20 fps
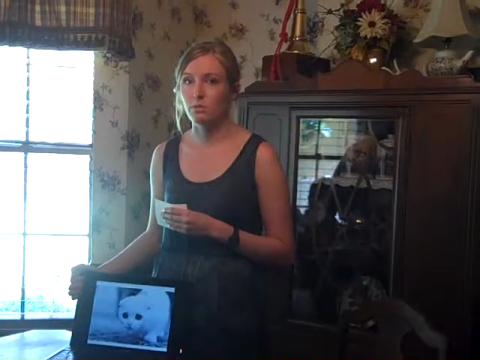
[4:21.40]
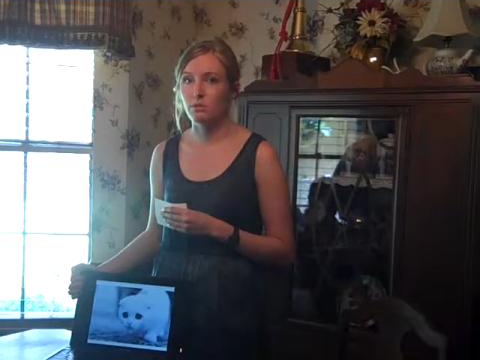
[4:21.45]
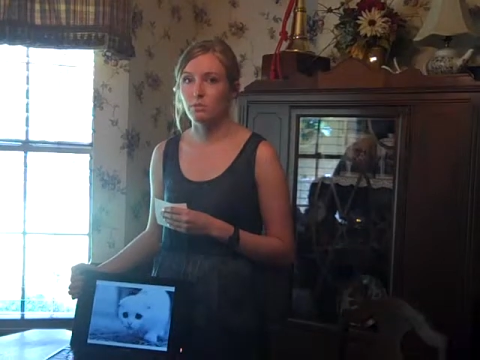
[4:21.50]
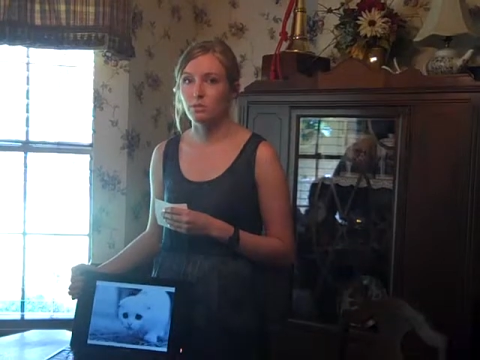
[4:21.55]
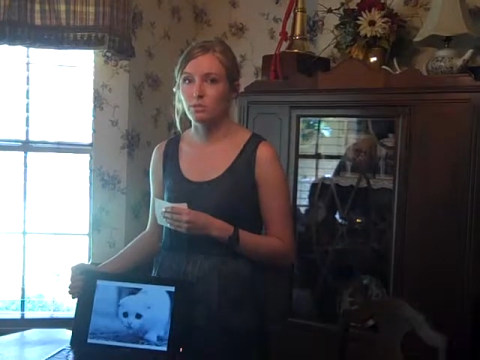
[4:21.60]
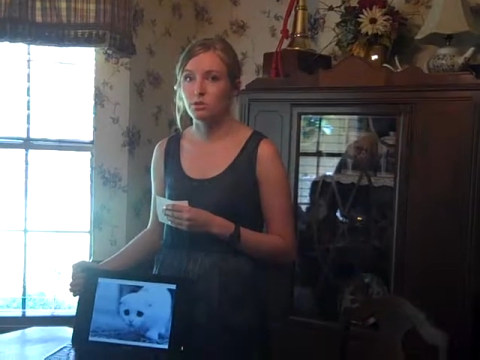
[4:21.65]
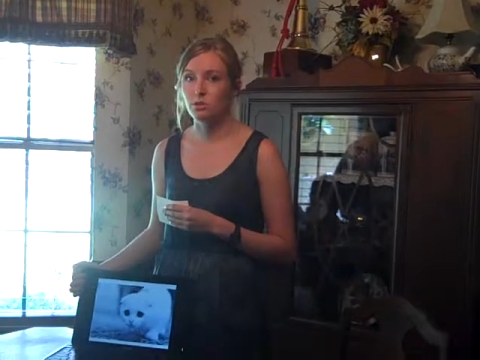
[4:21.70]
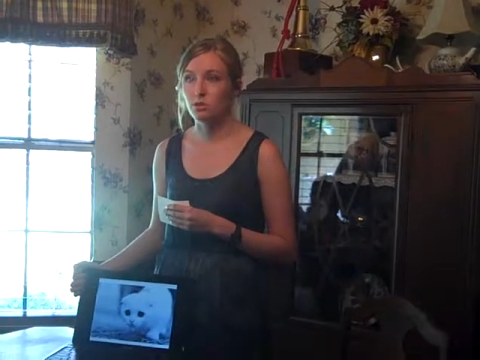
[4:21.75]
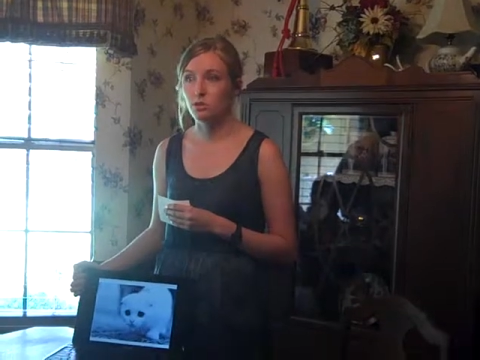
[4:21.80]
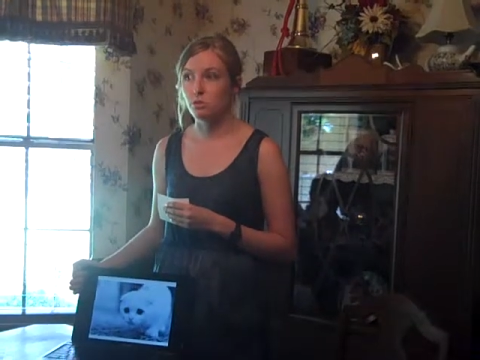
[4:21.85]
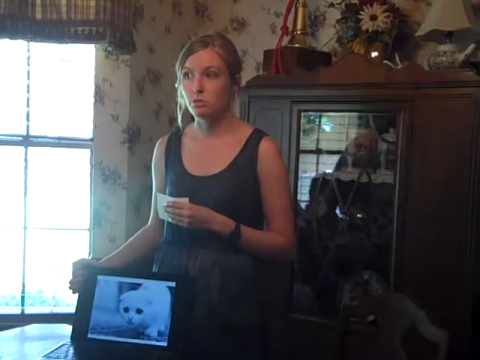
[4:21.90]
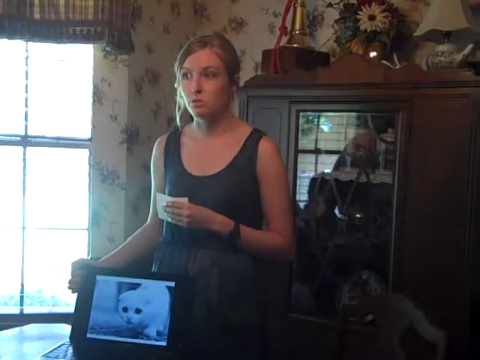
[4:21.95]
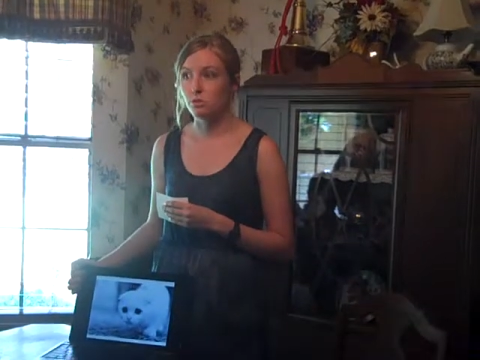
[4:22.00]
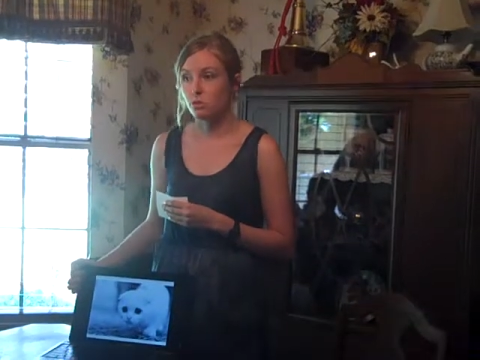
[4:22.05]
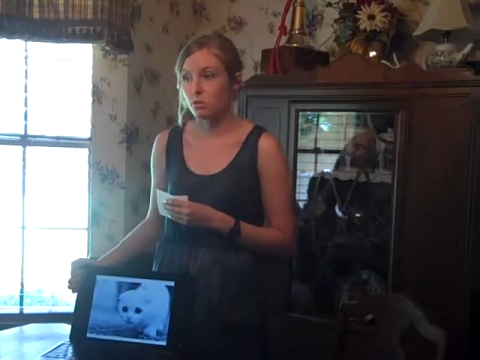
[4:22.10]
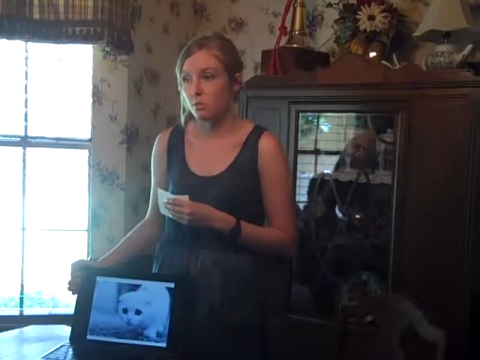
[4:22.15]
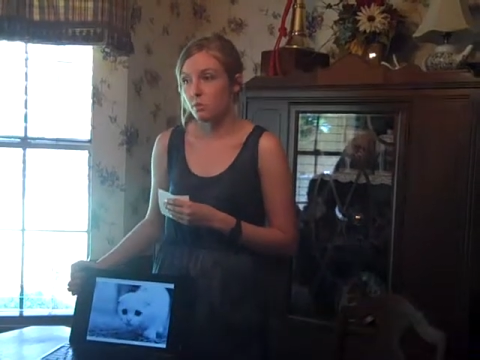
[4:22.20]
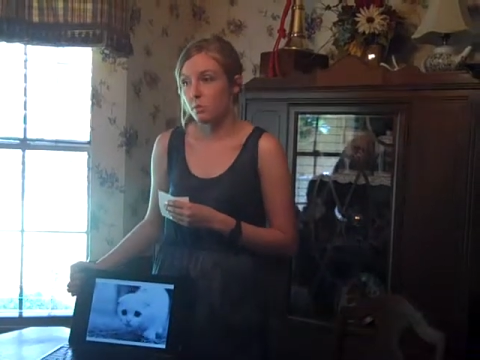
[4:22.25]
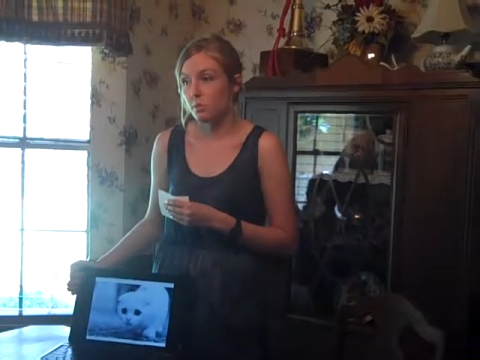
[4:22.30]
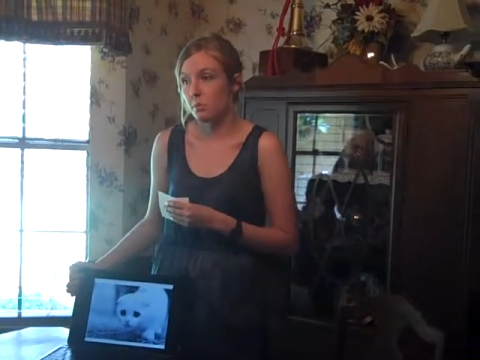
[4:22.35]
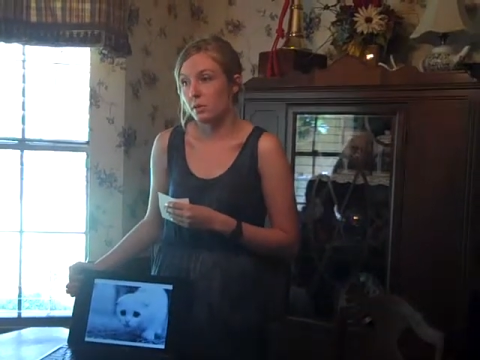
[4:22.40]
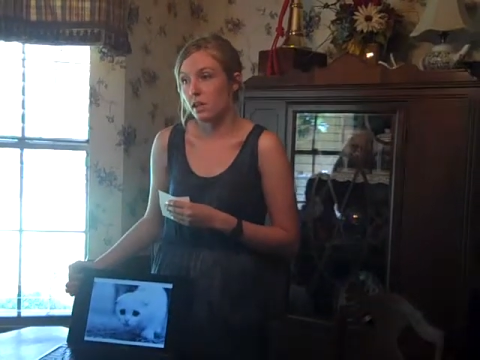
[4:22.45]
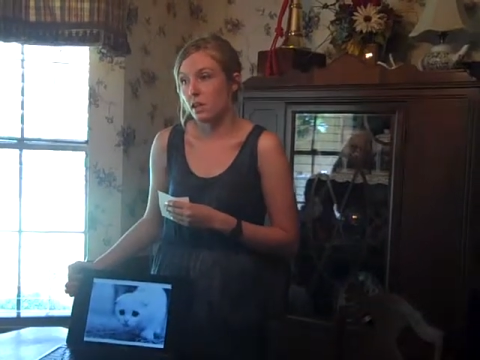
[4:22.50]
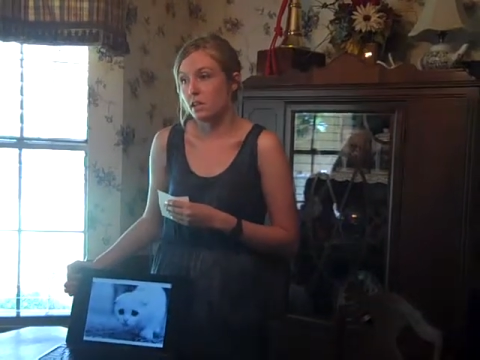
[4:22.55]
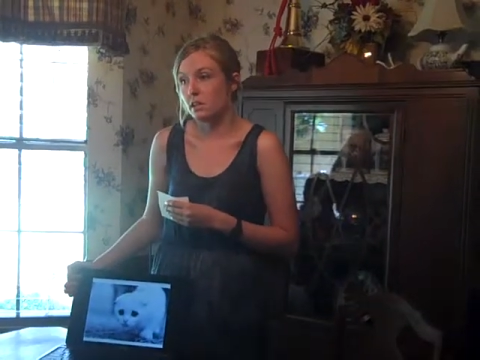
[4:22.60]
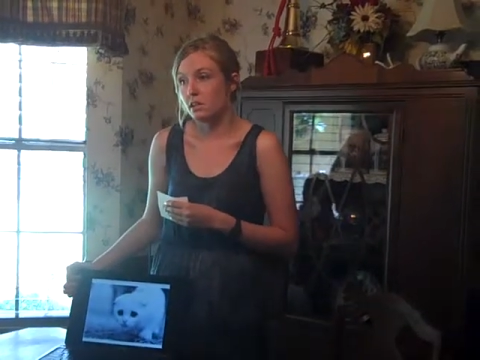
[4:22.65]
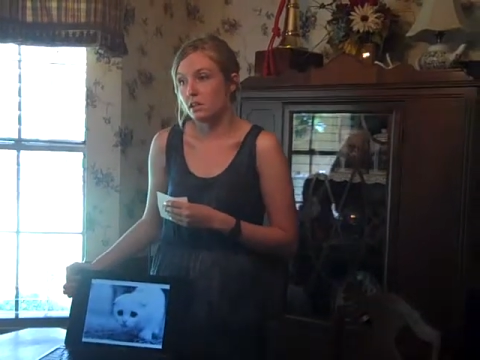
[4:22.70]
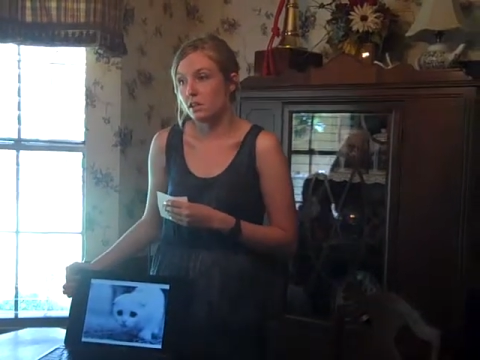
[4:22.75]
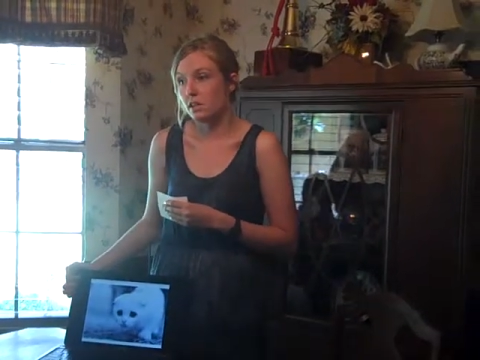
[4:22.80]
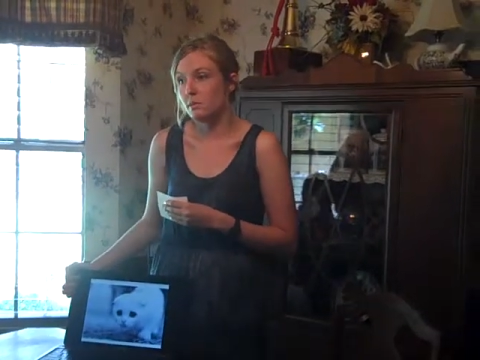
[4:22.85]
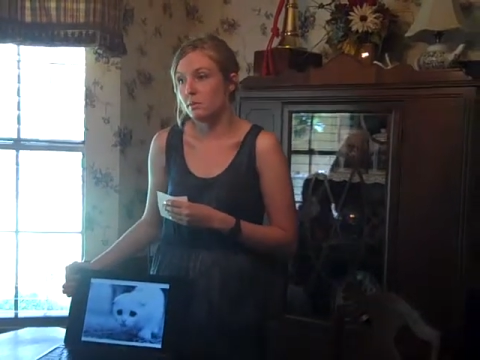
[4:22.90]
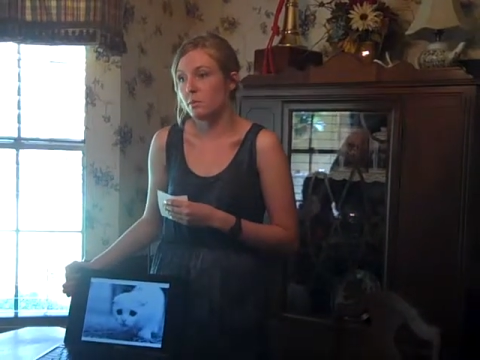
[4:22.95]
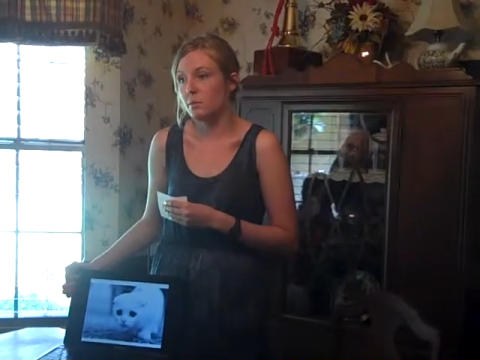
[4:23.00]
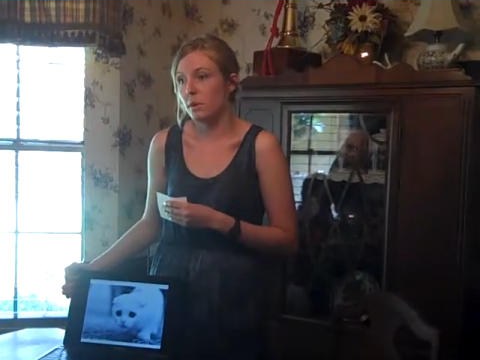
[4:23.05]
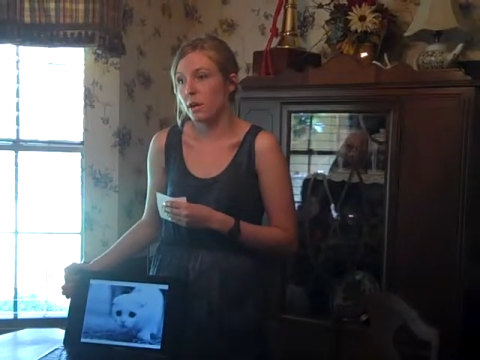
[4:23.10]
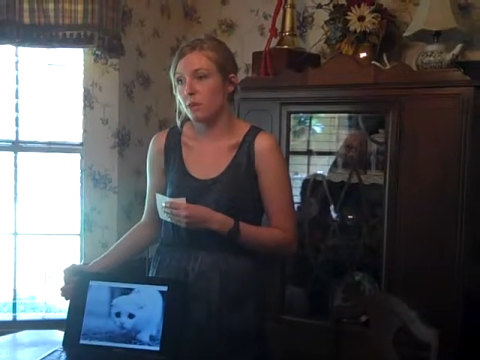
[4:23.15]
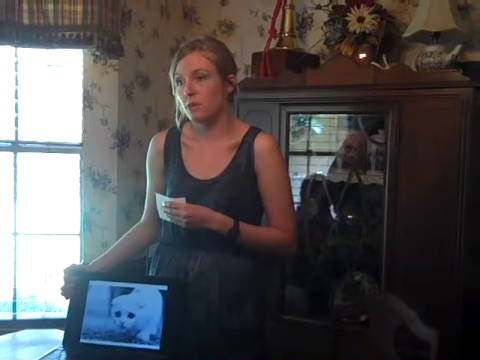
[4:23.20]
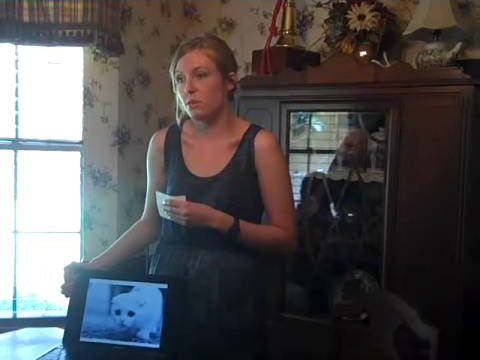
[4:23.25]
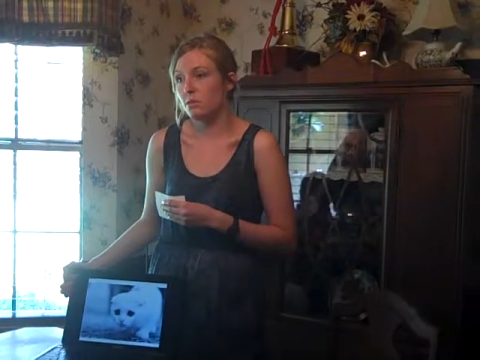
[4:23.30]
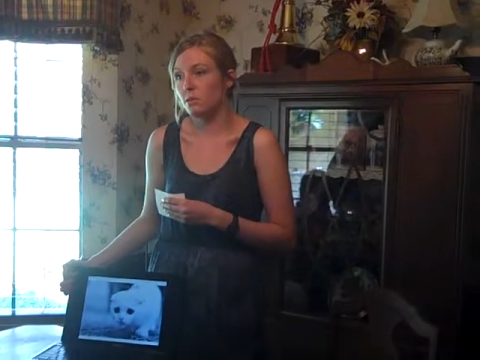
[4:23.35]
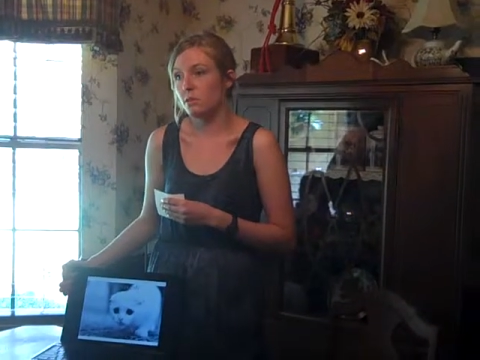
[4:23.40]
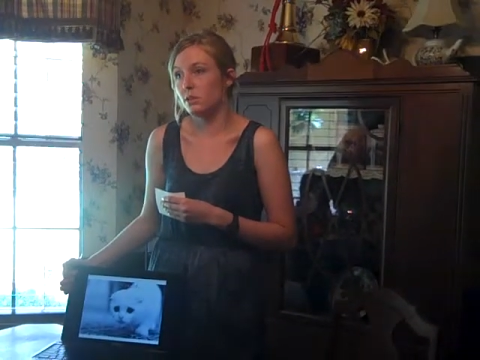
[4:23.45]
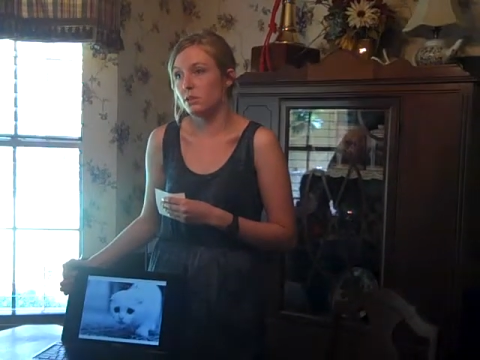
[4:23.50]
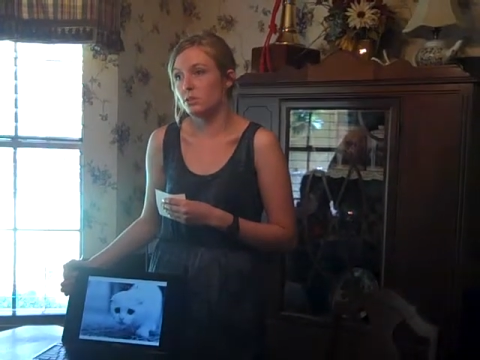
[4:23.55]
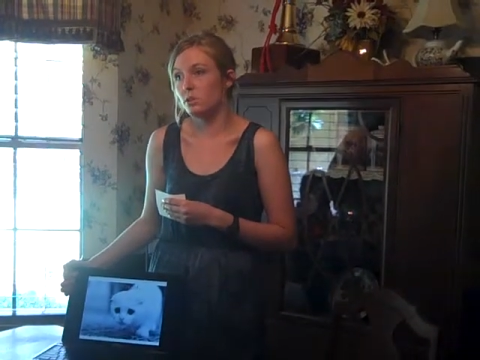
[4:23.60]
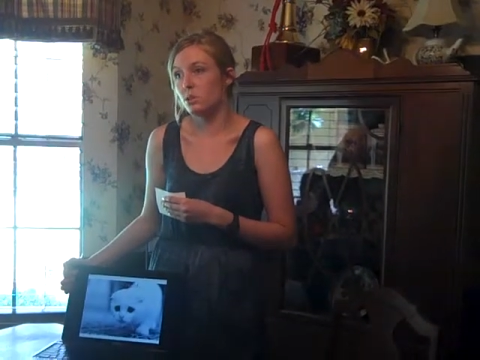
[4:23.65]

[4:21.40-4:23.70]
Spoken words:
can choose to replace them and buy new ones,